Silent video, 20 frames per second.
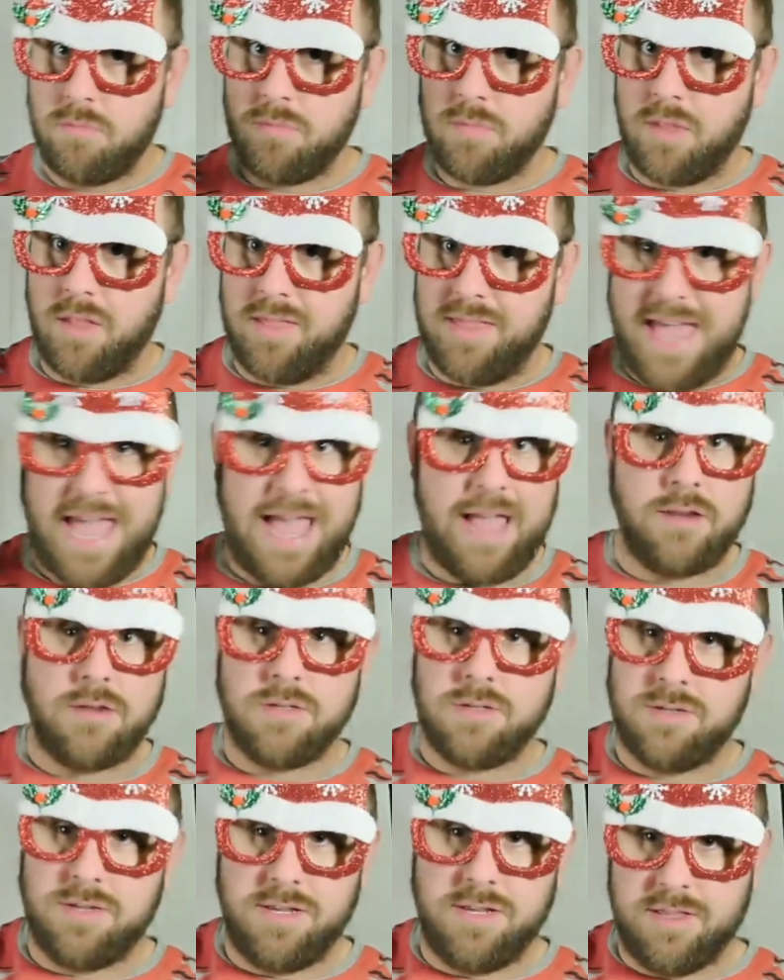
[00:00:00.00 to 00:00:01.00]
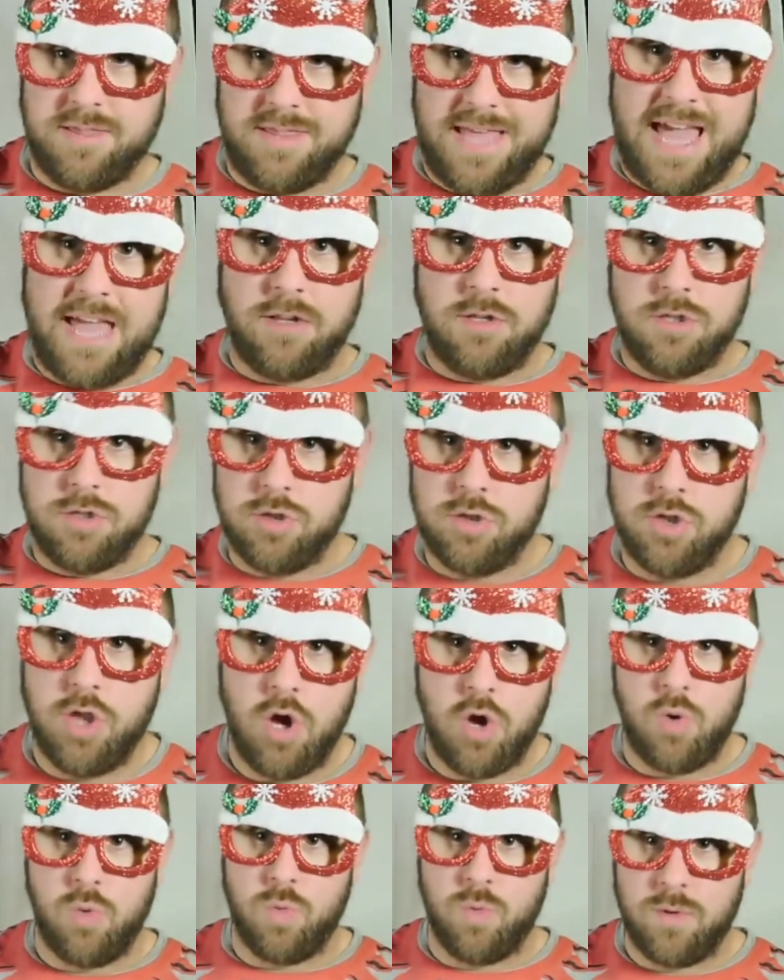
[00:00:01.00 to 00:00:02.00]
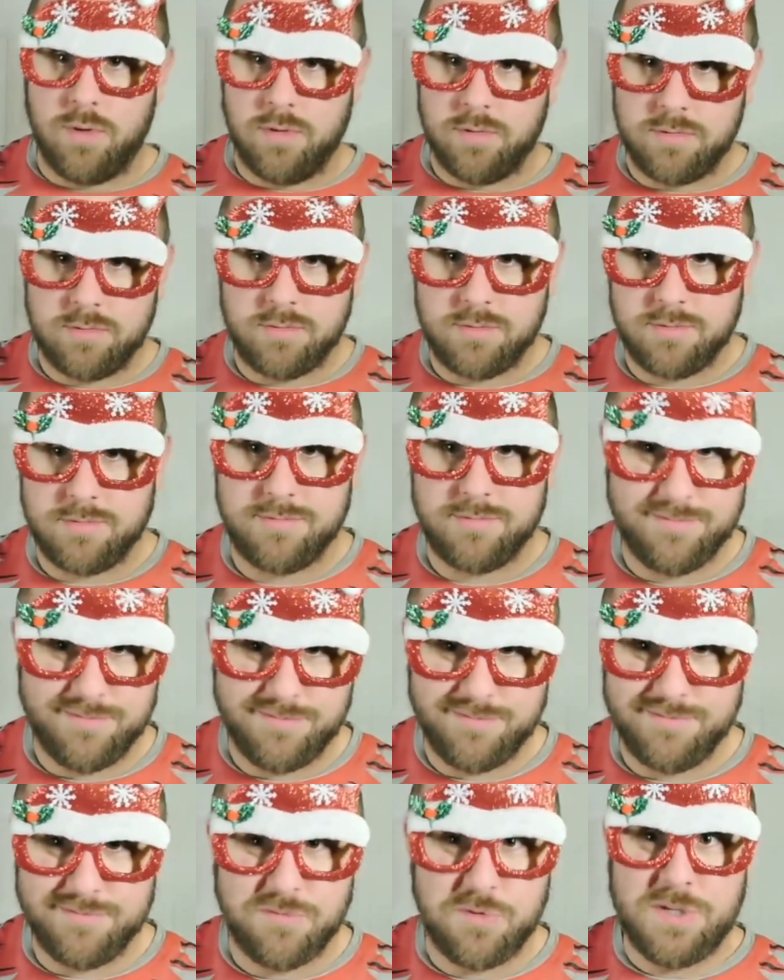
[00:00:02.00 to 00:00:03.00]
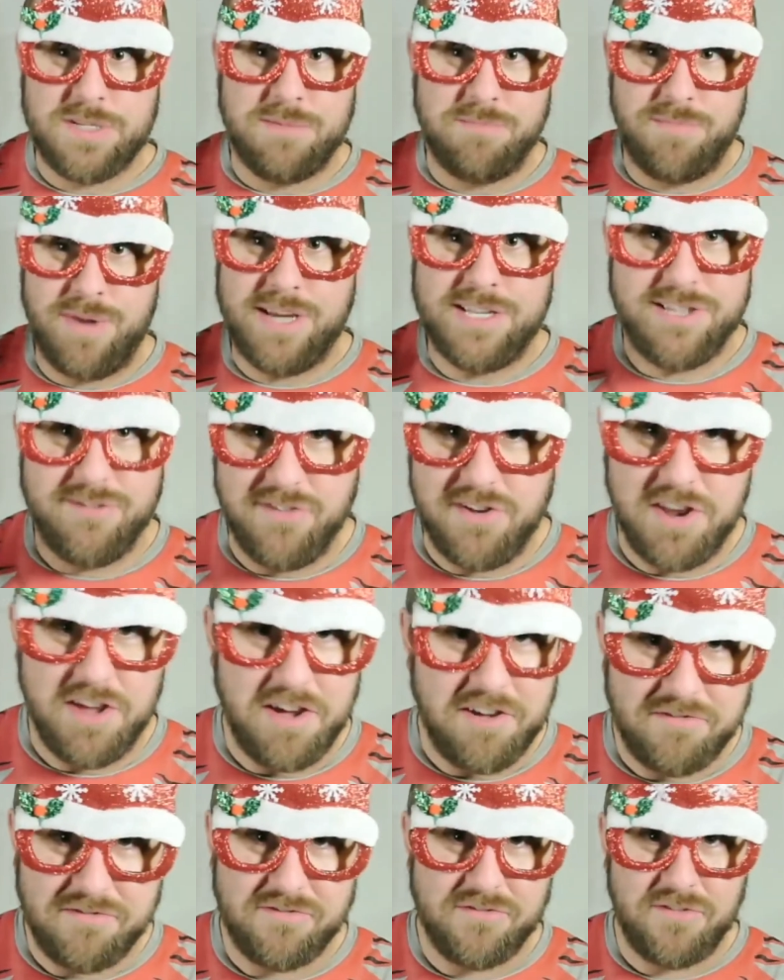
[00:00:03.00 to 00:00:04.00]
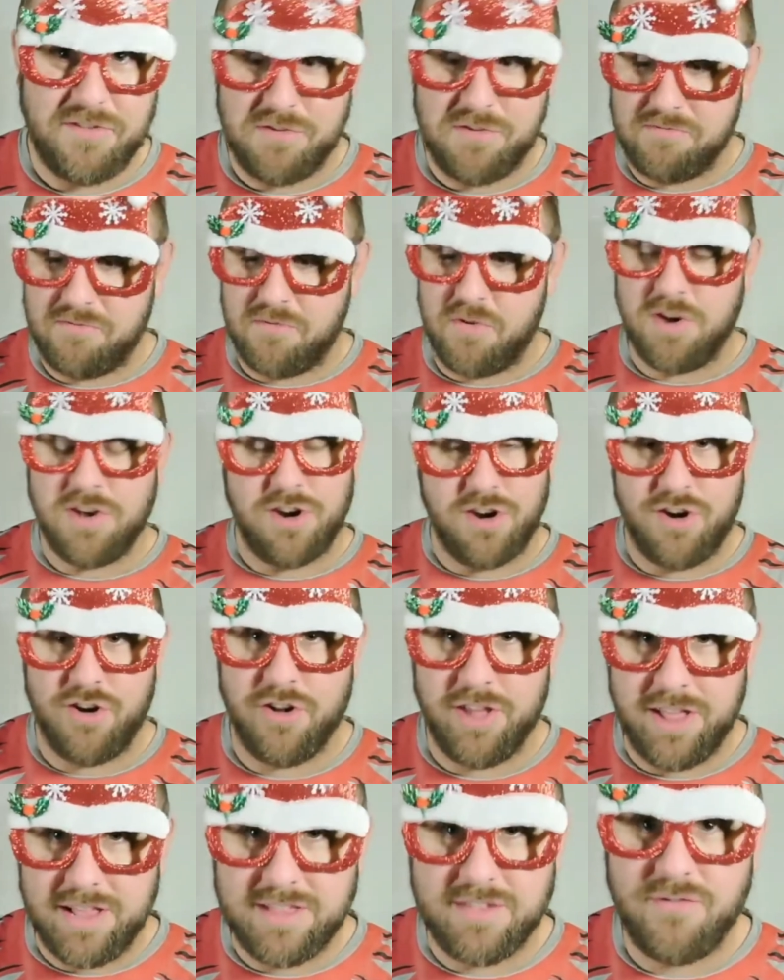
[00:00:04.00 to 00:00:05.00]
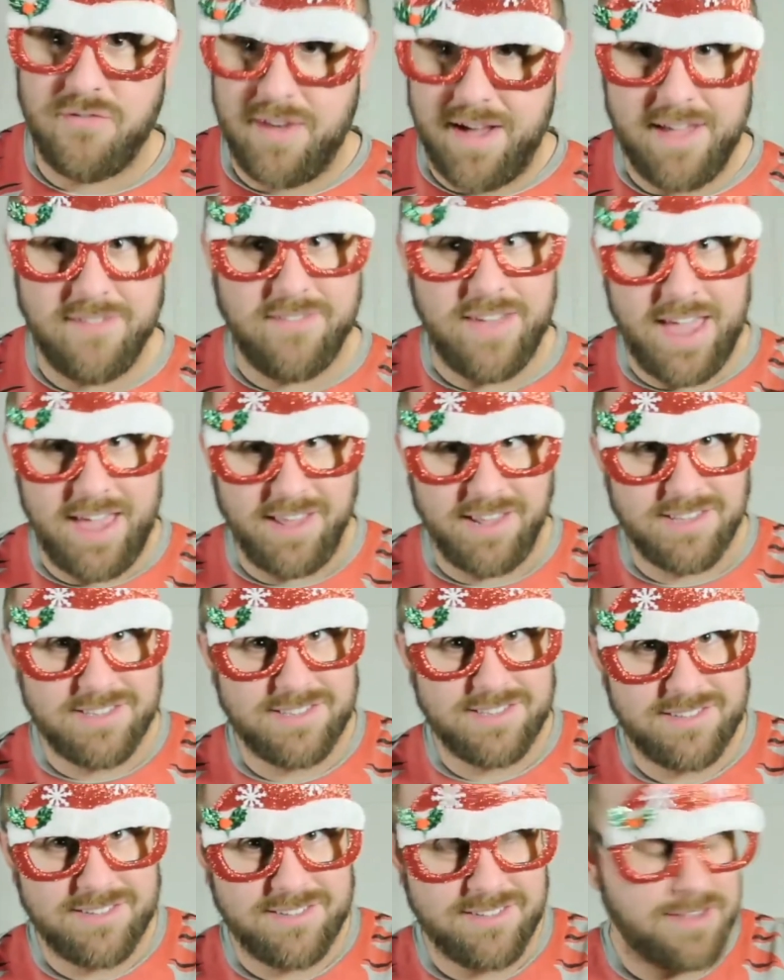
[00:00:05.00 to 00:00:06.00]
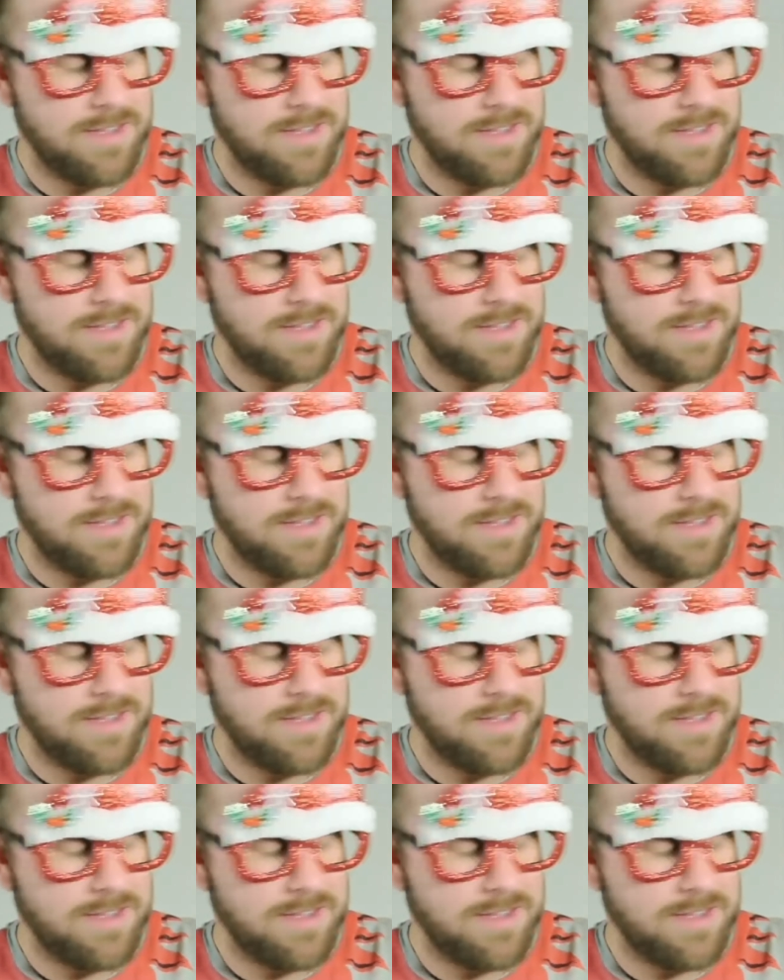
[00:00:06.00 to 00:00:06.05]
that alone was impressive enough for it to earn its 5 eggs.